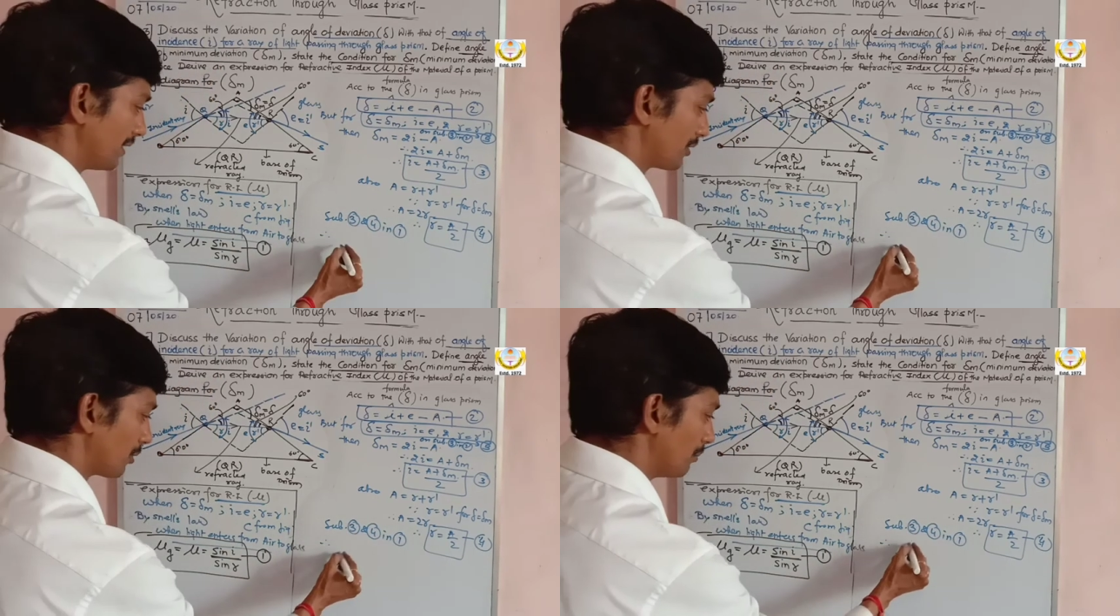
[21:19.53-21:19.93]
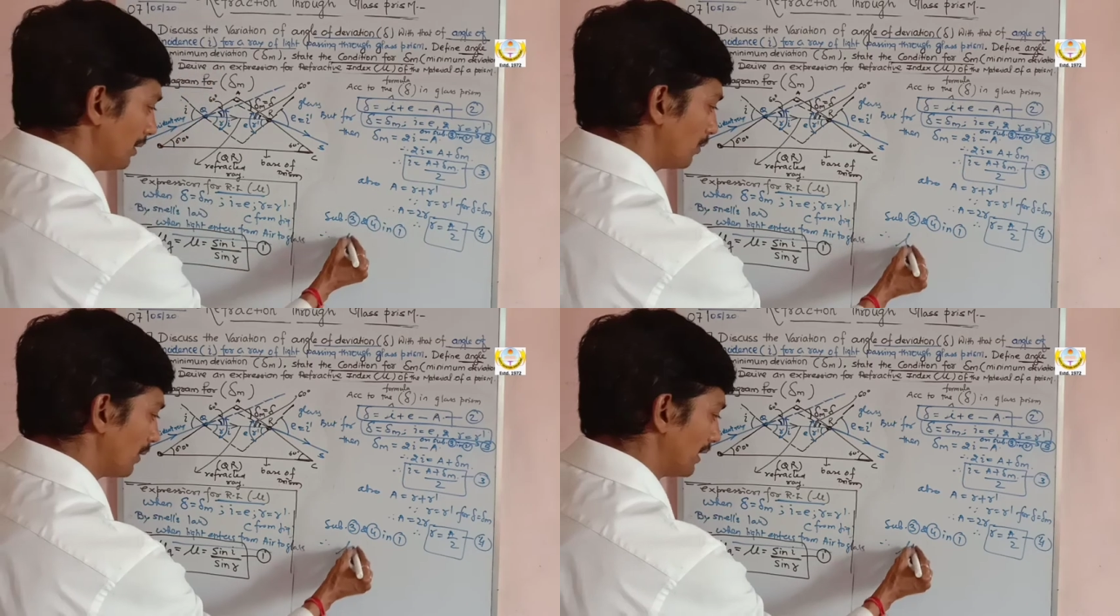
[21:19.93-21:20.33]
So
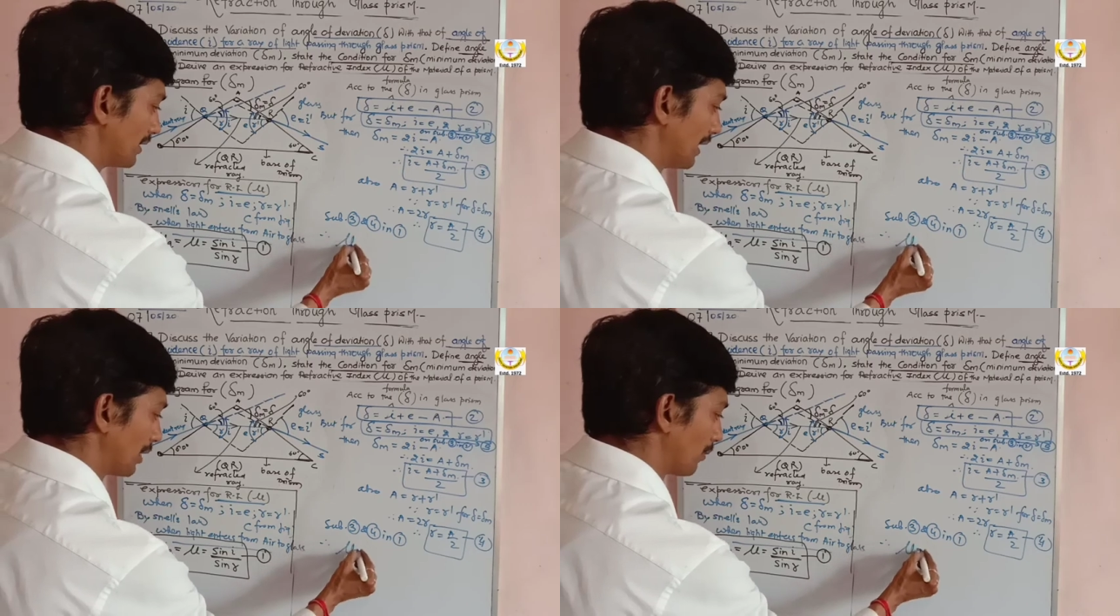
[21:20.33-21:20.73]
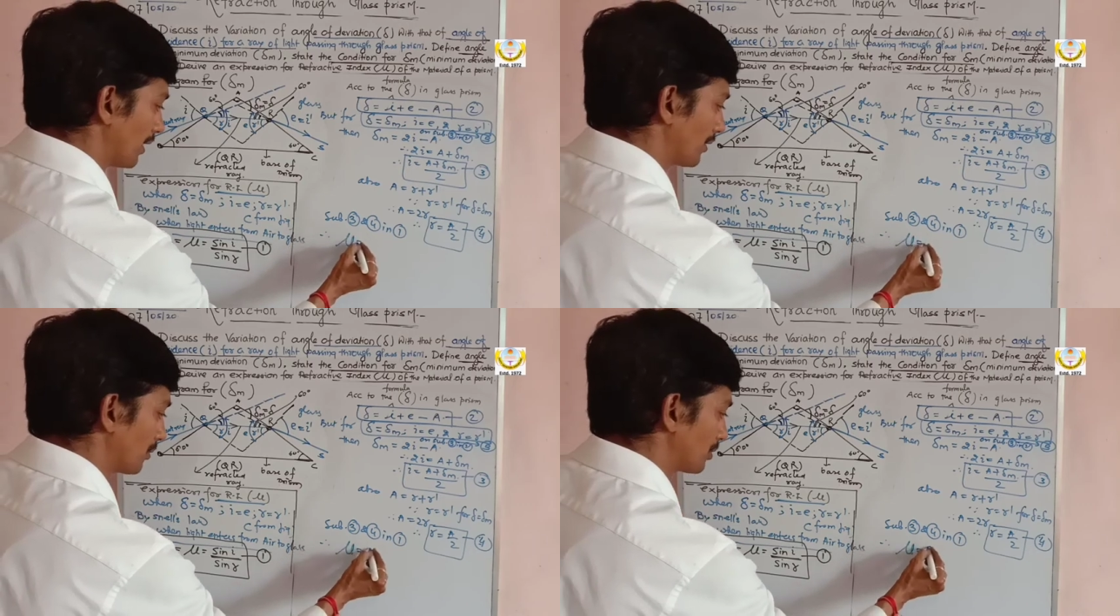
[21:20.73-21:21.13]
mu is
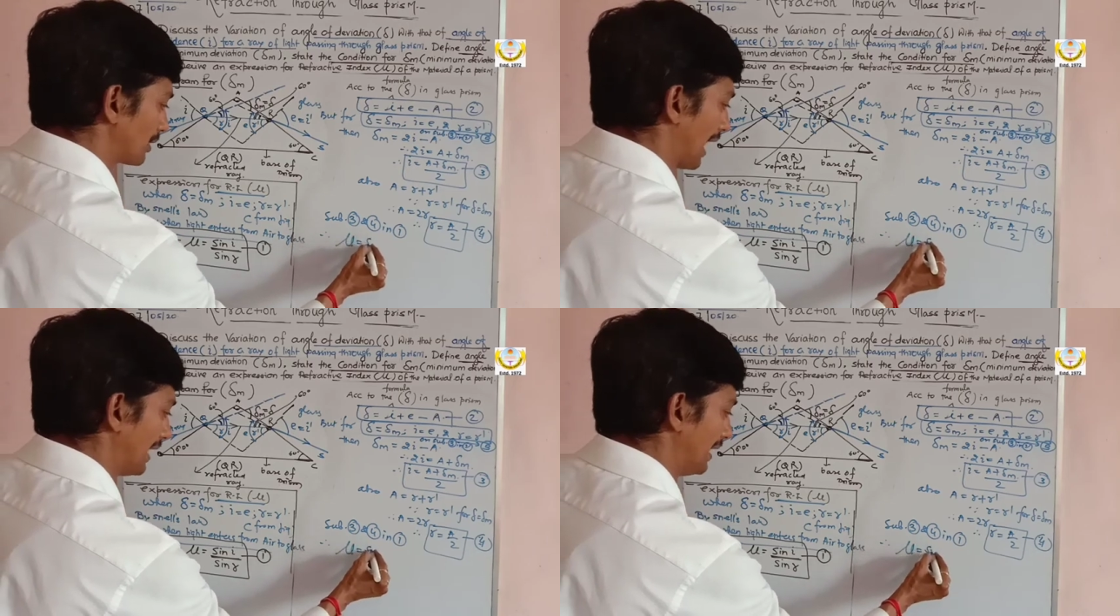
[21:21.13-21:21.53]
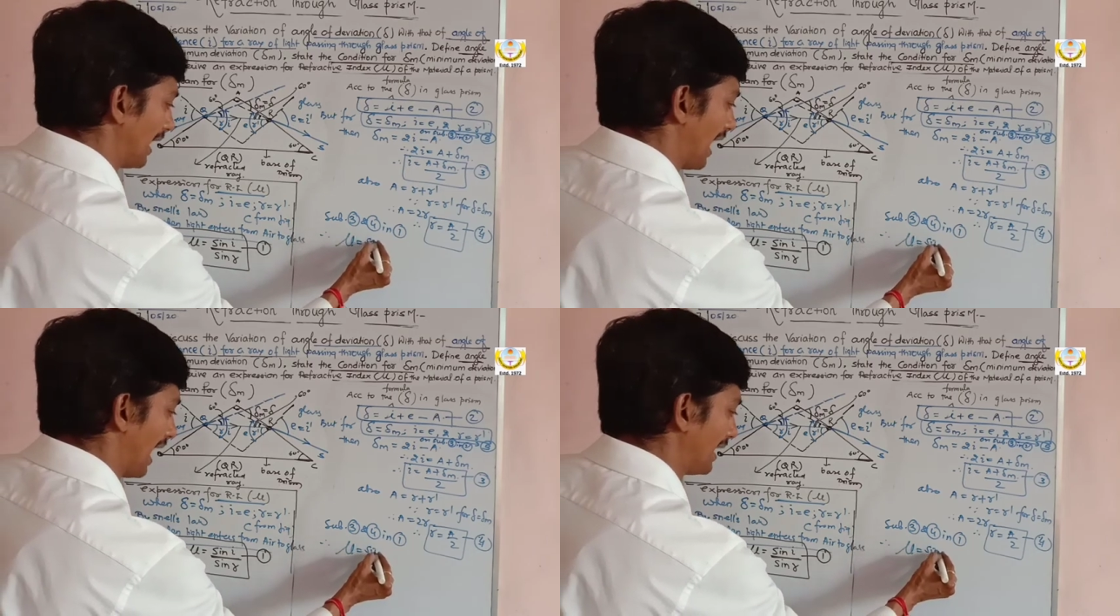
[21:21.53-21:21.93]
equal to sine
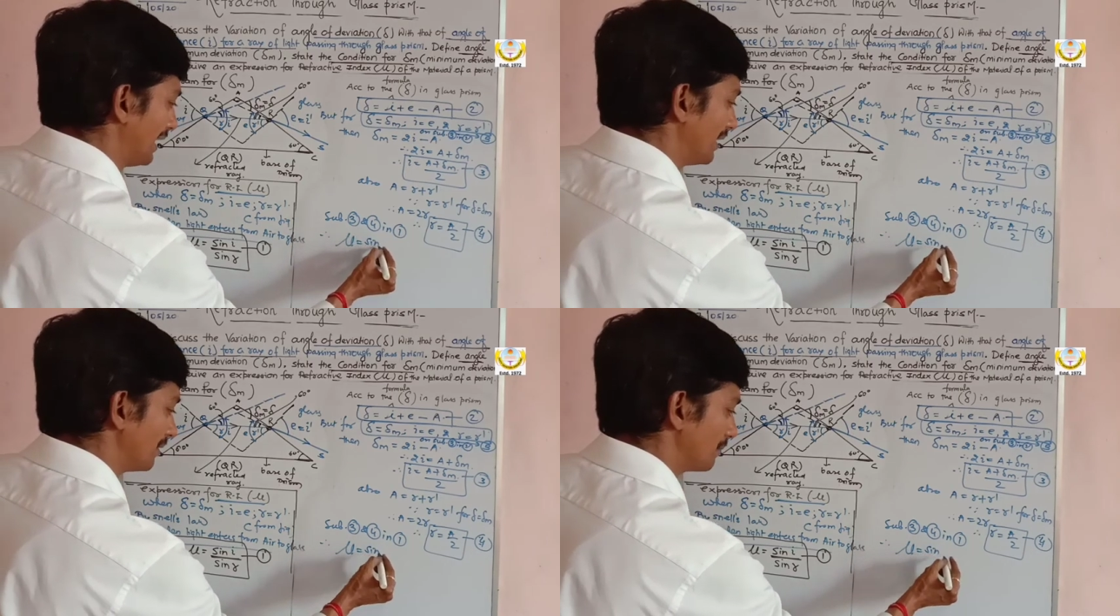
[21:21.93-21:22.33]
I